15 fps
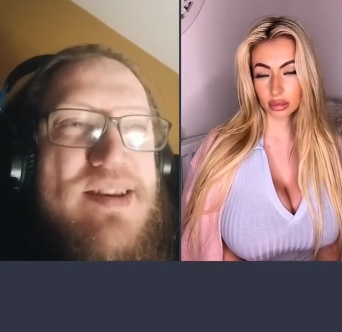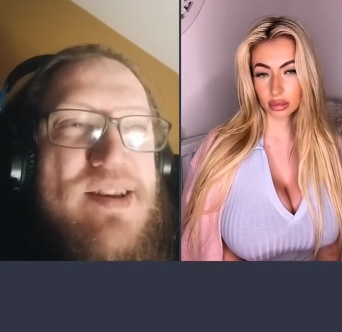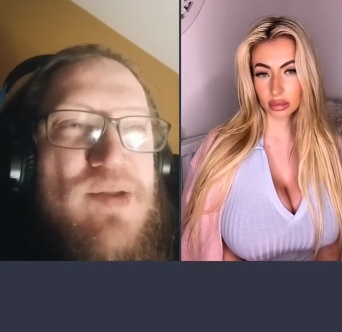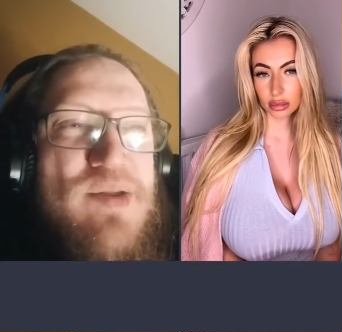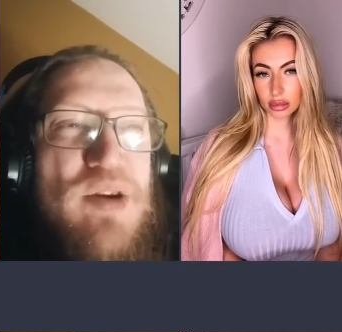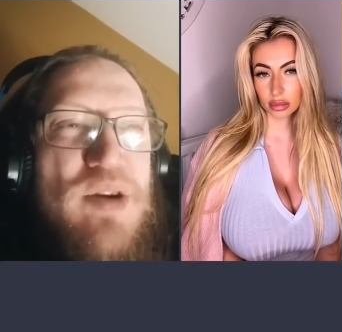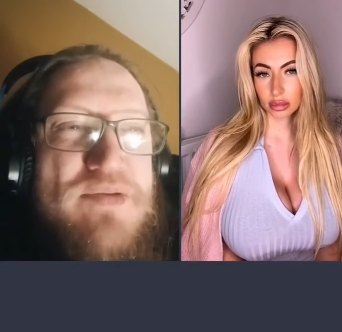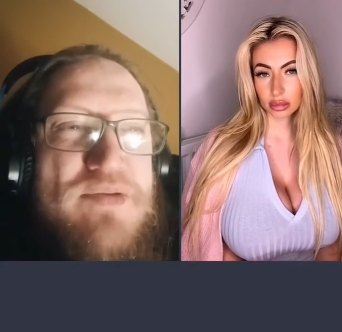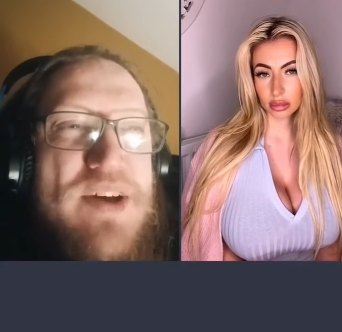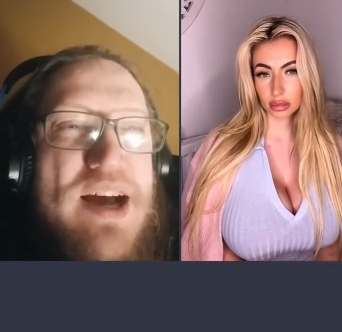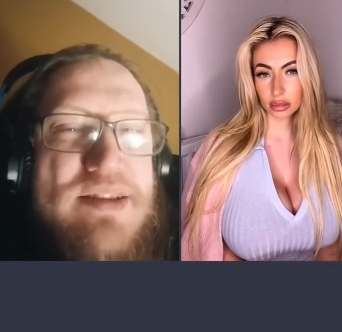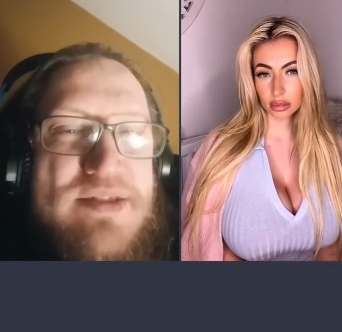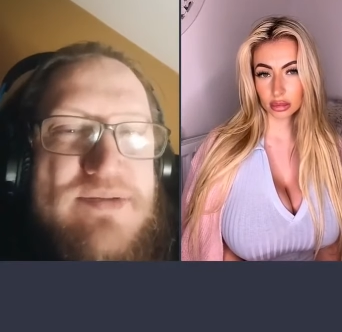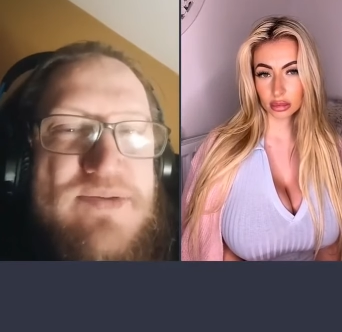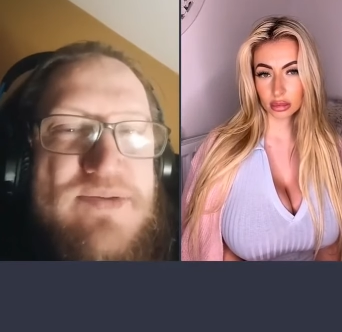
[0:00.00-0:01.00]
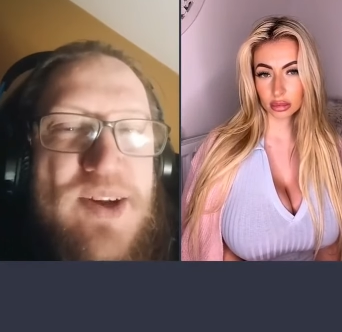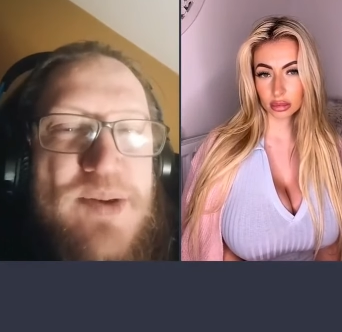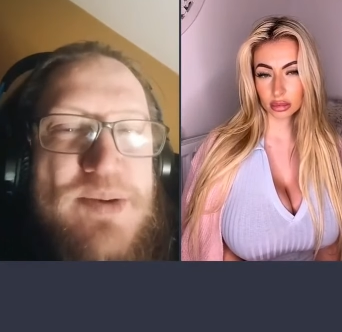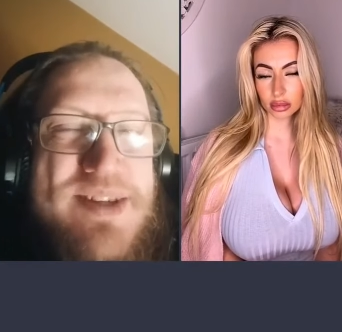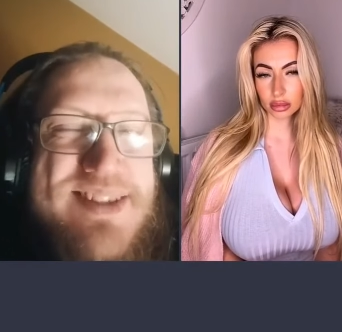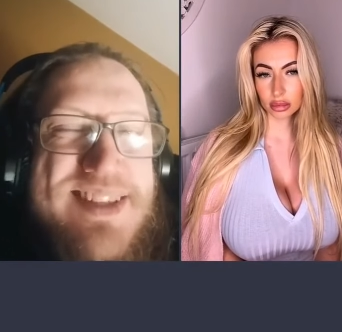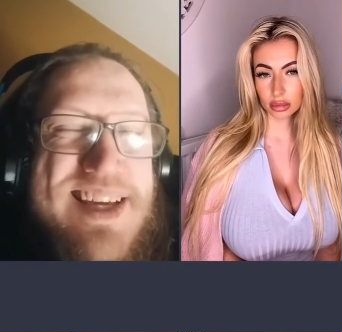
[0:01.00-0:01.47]
Speaker 1: 1,000
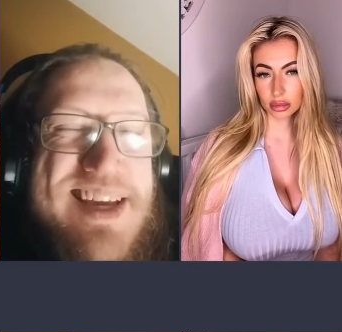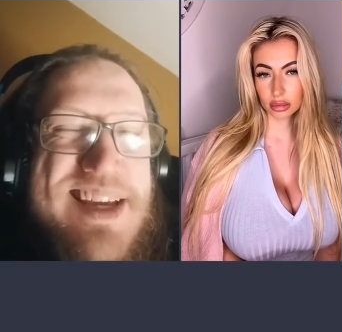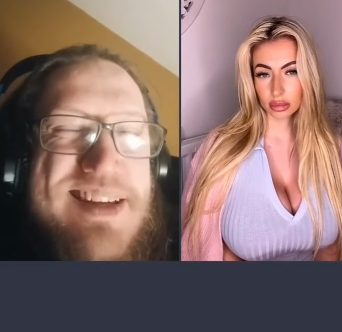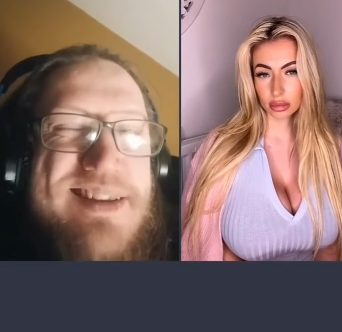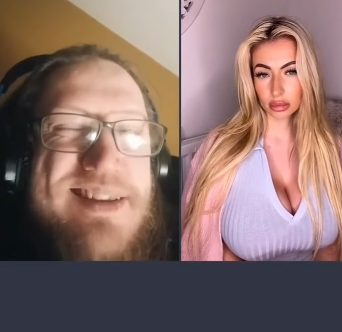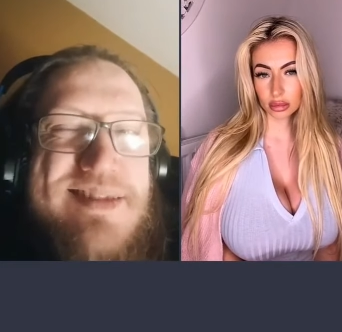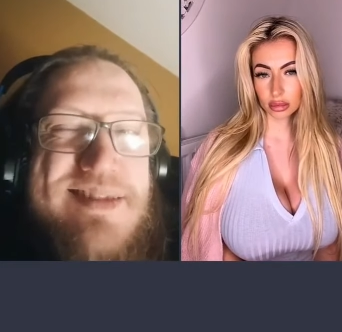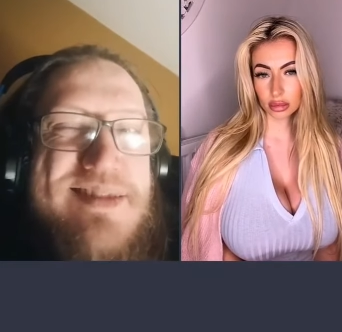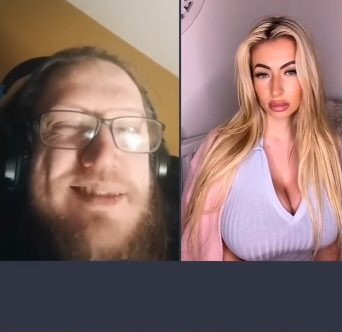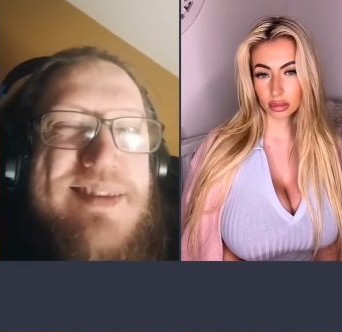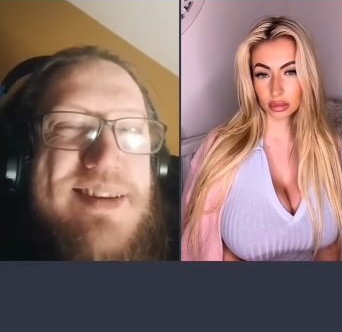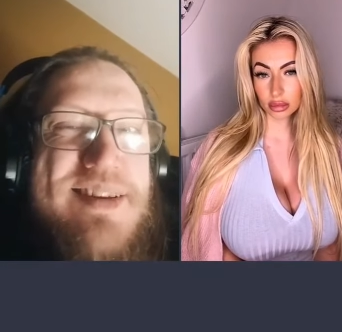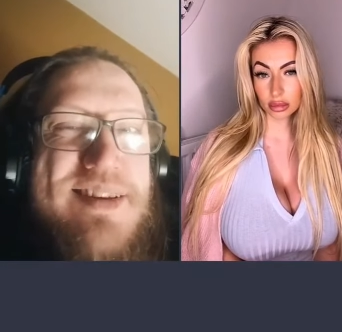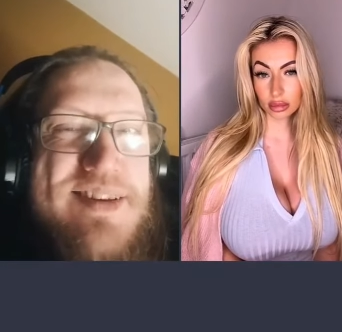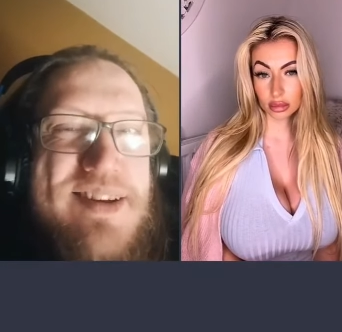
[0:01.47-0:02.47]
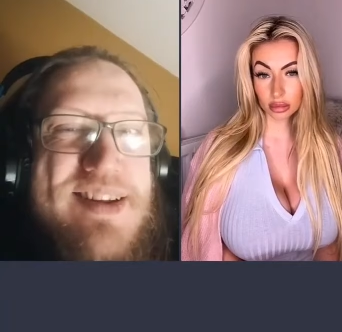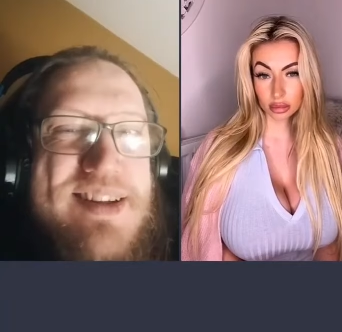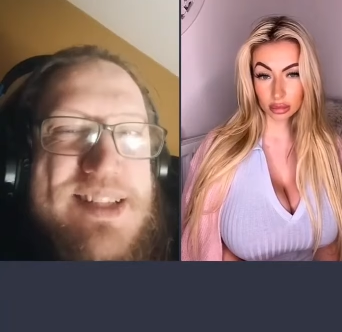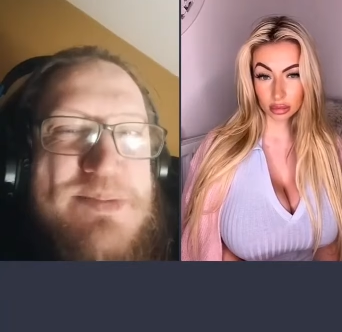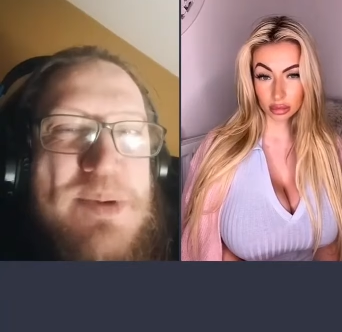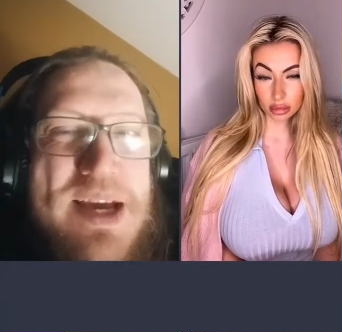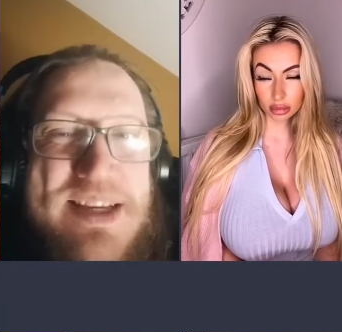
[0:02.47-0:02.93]
followers in like the
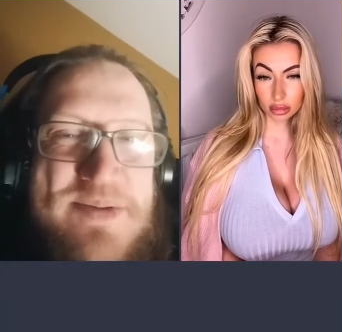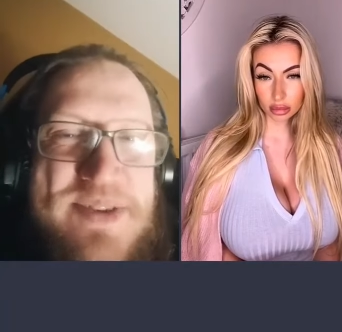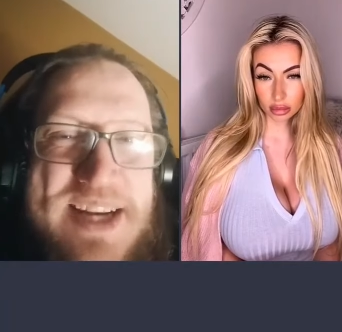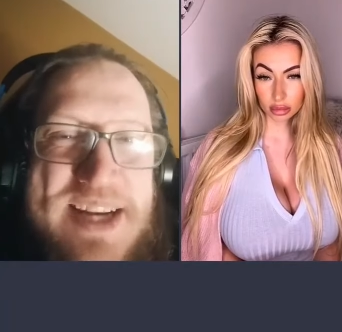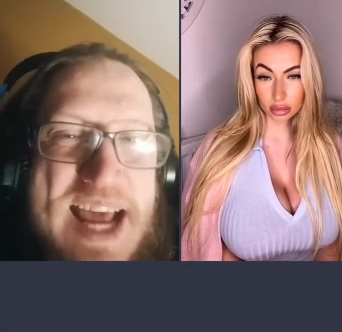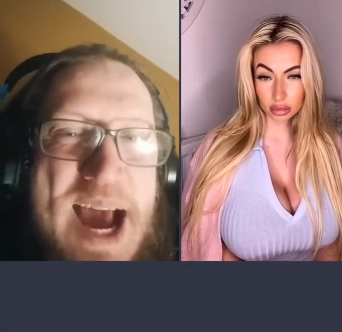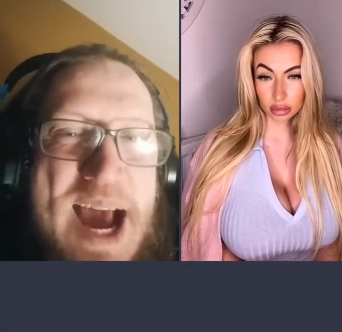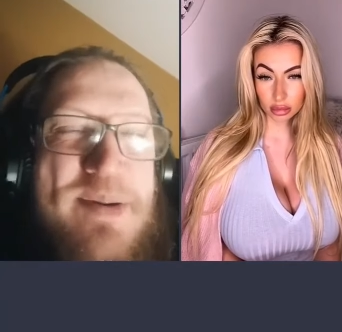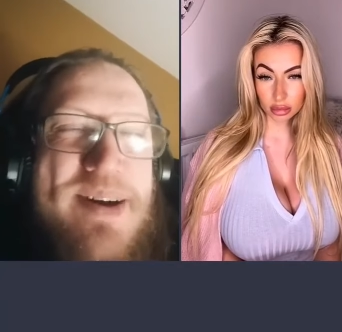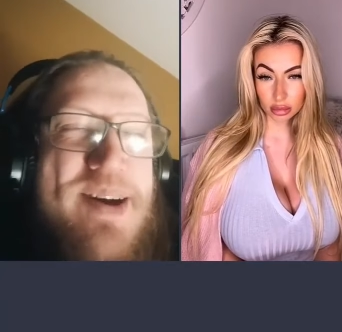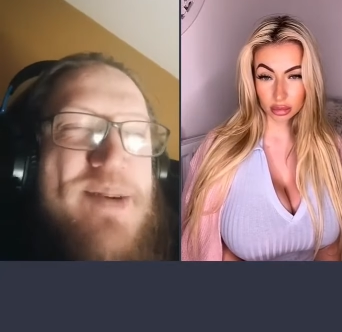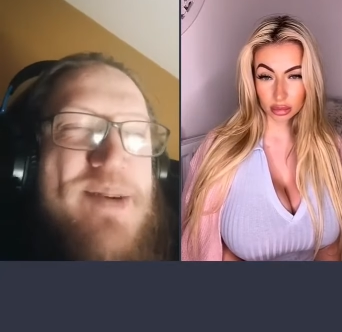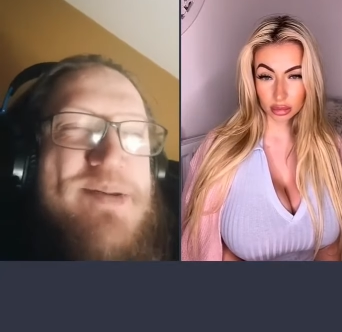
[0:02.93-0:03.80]
space of an hour. I